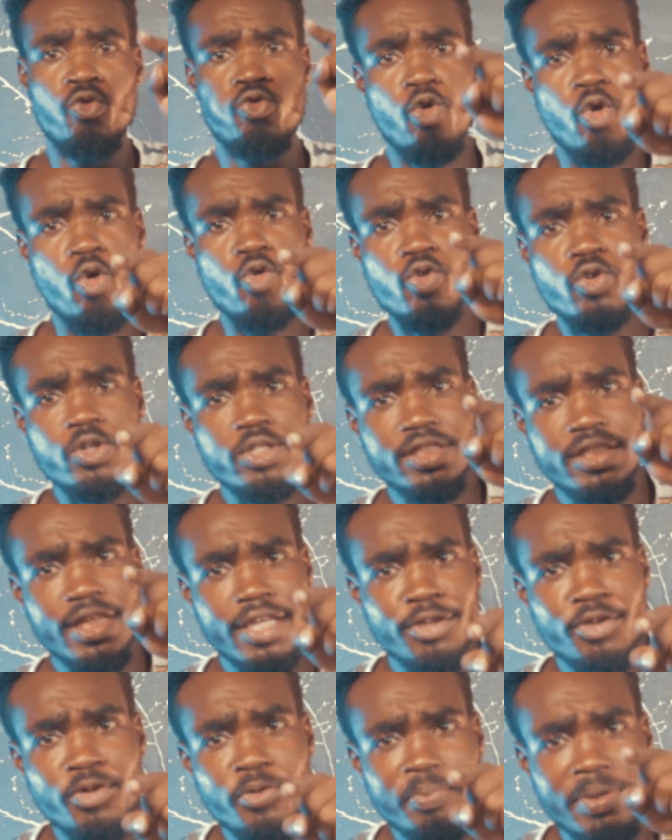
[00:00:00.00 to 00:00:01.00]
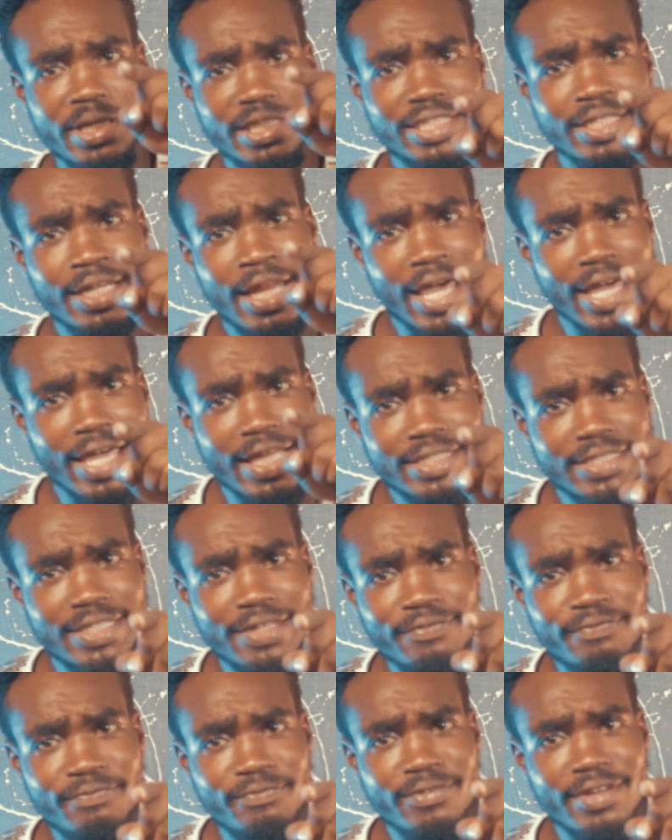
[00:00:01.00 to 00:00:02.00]
Who will see you beaten like a
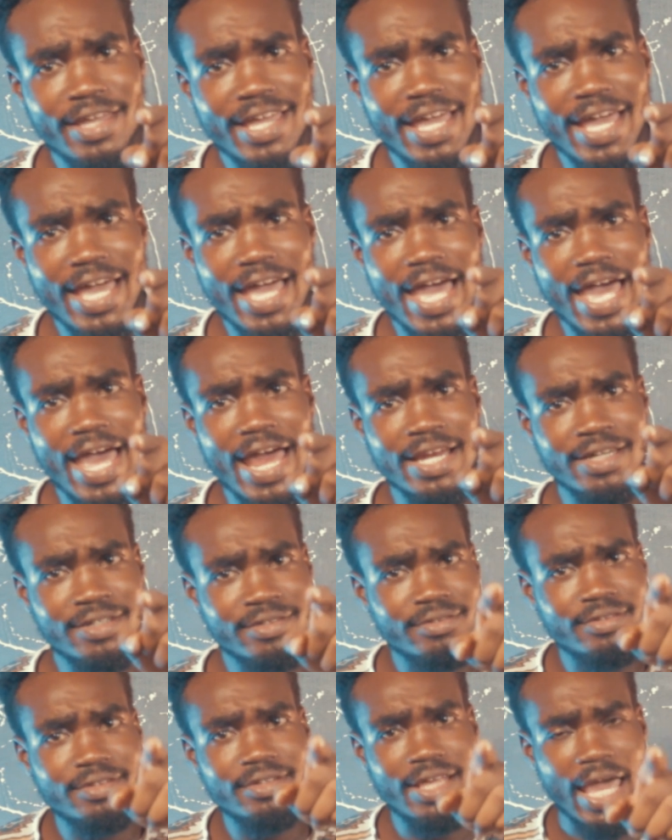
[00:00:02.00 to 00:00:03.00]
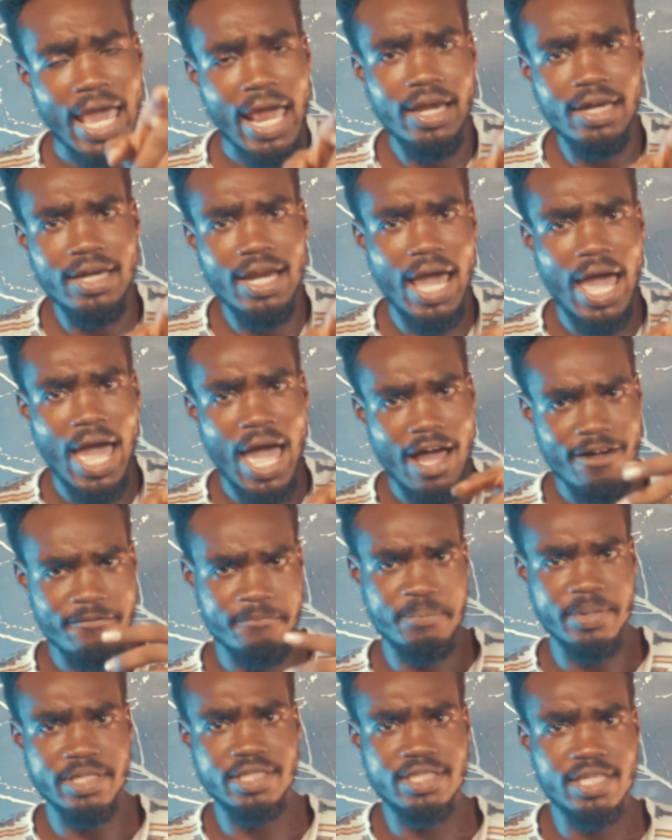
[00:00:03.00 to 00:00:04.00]
thief and
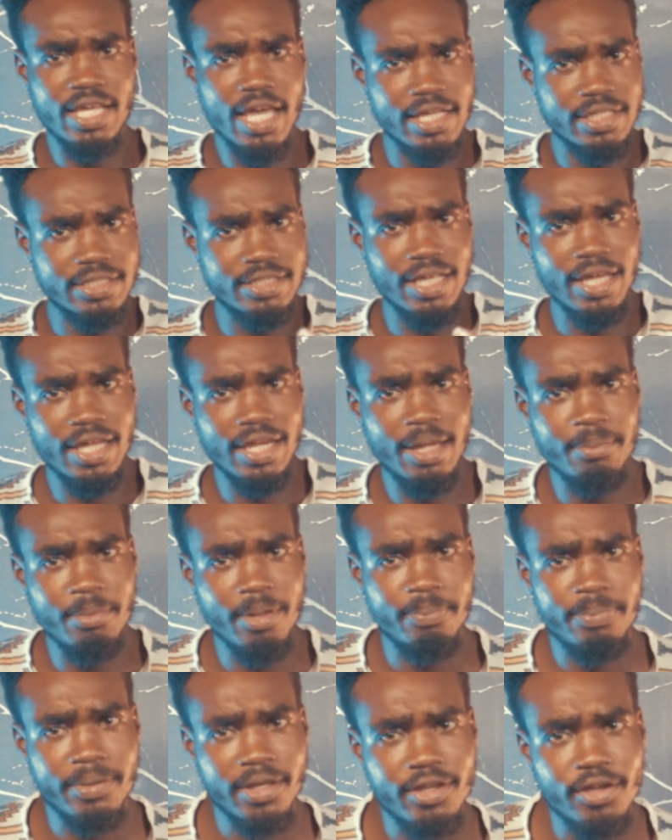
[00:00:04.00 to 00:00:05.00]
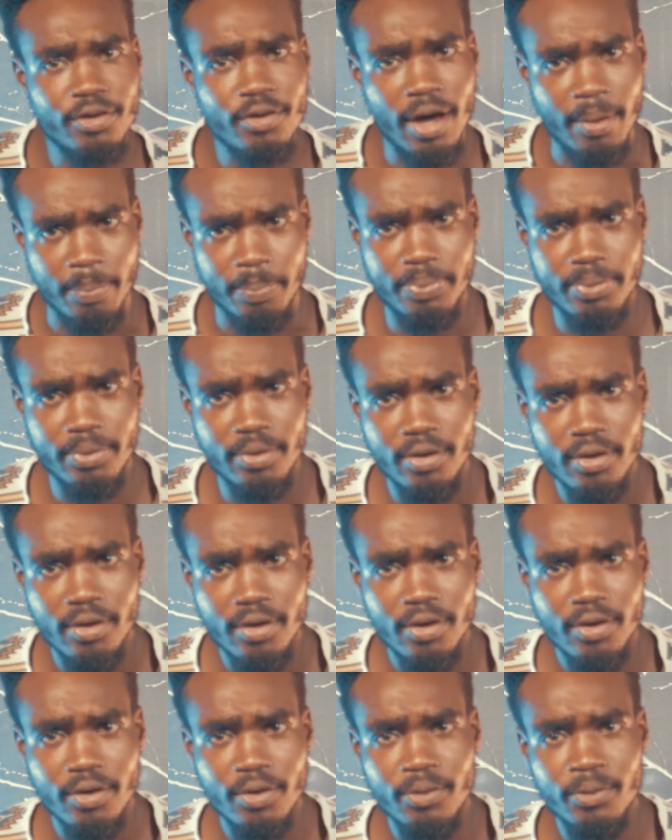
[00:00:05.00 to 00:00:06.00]
have pity and say, let me pick you up?
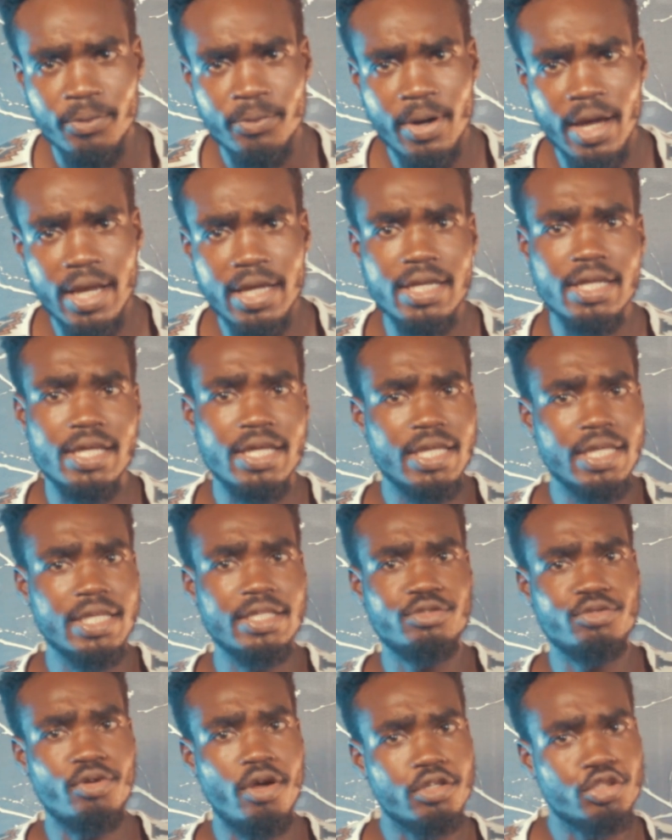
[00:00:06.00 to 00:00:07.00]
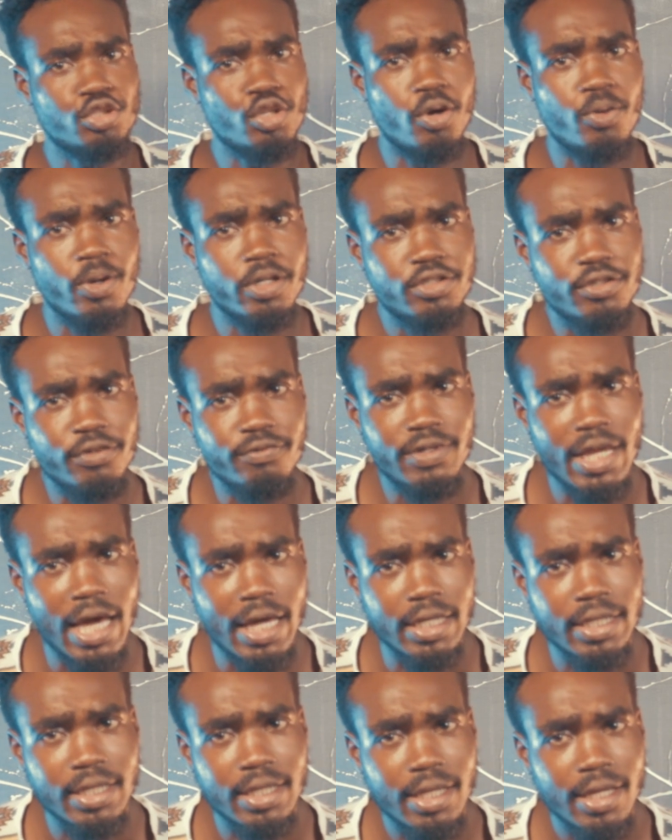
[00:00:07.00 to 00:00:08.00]
When he's not sure what you've
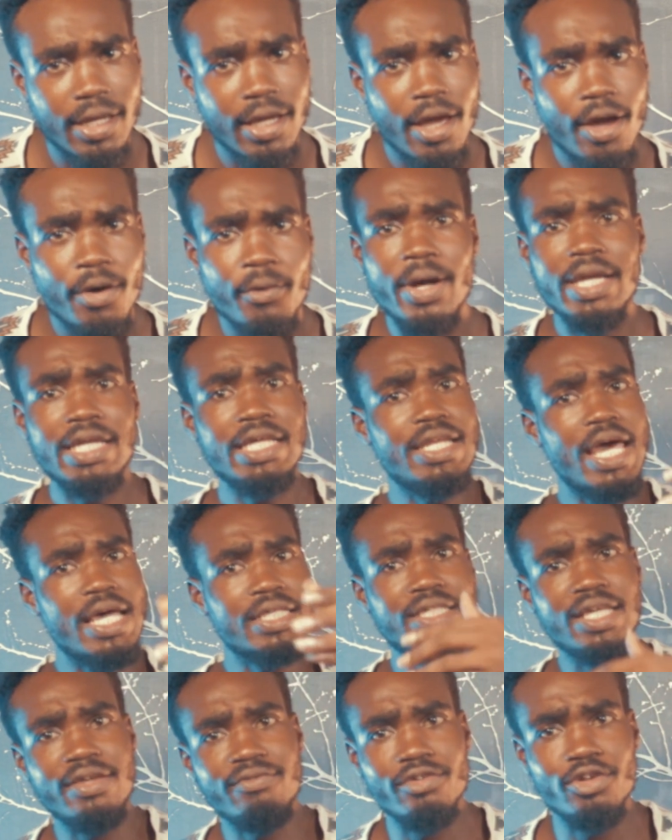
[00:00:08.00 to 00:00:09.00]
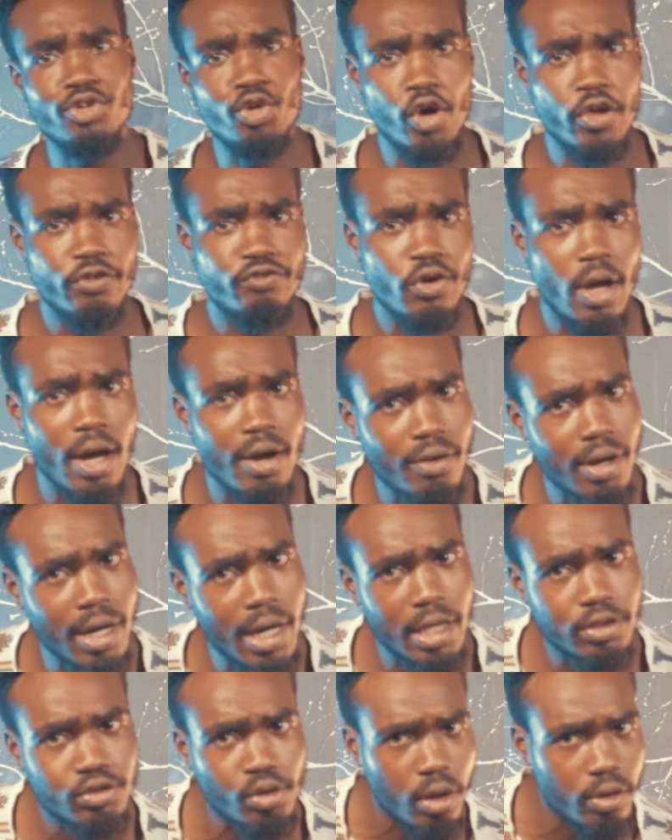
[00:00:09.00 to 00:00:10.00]
done. When he doesn't even know if you are
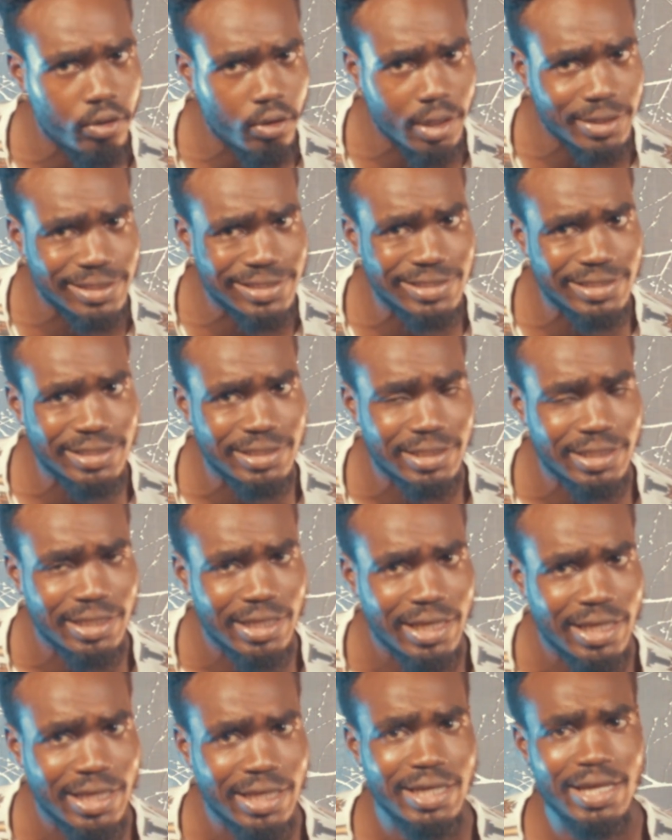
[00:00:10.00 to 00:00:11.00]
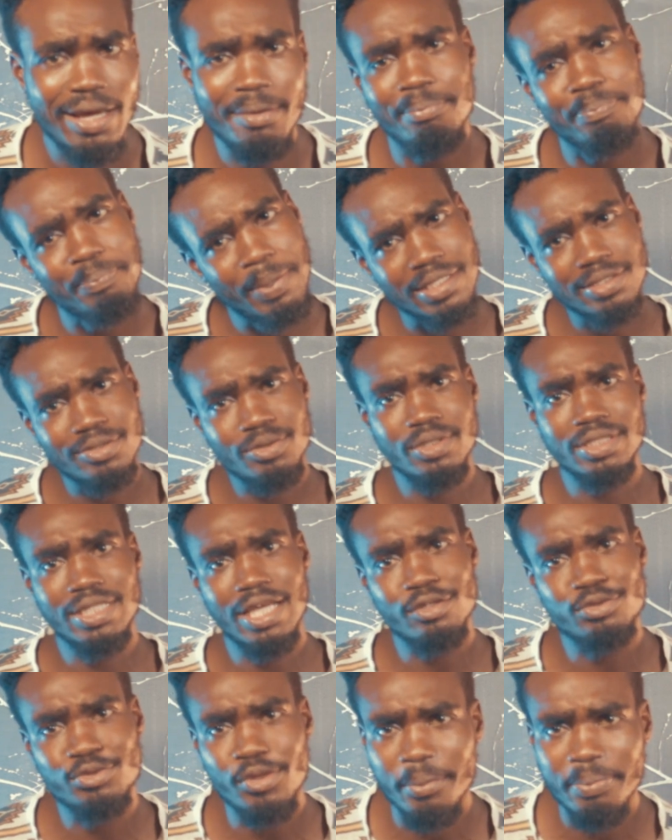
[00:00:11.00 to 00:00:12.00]
correct or not. The person will
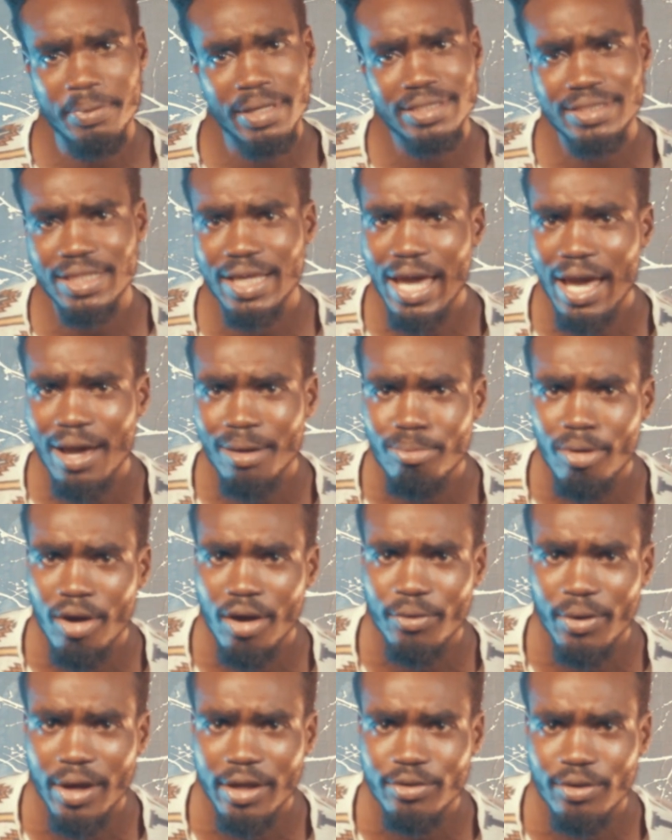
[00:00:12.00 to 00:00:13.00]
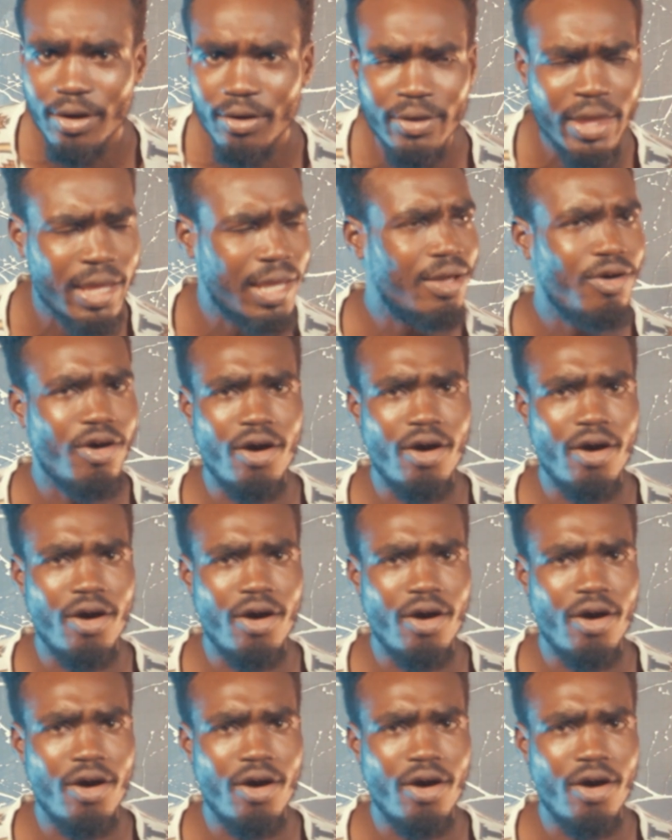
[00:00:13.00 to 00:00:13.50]
just stop and say, ah boy, where you?